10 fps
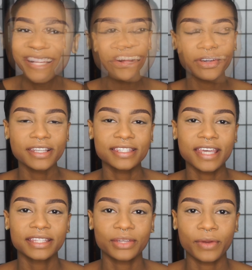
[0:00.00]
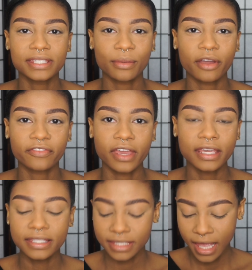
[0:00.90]
going to set the rest of my
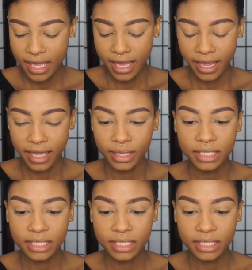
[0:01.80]
face. And